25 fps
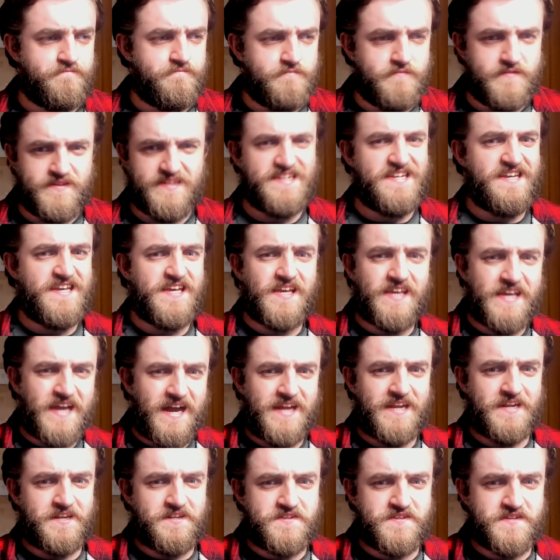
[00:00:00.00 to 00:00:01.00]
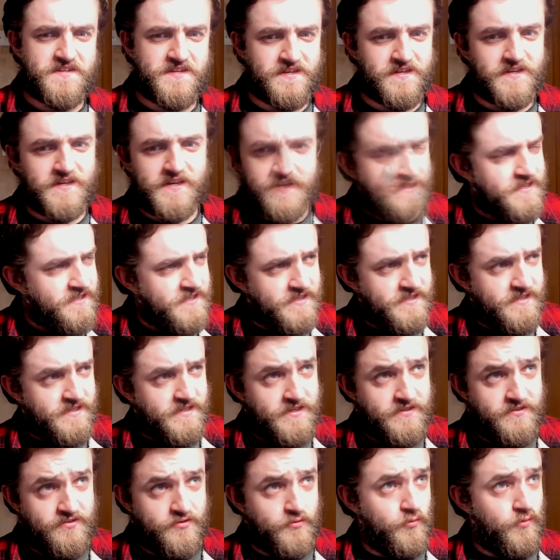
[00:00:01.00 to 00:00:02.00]
legality
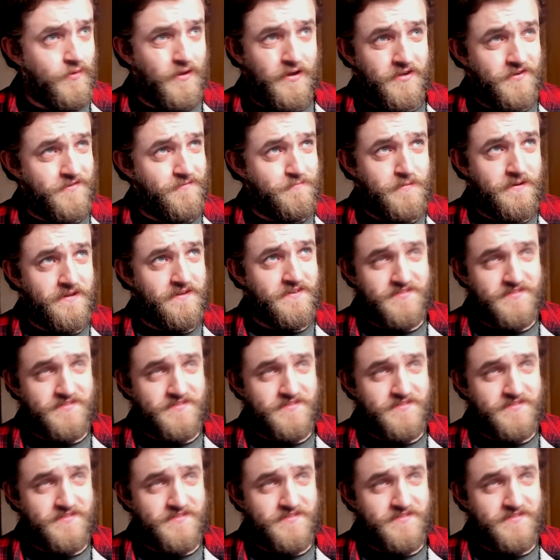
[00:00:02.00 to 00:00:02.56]
has always been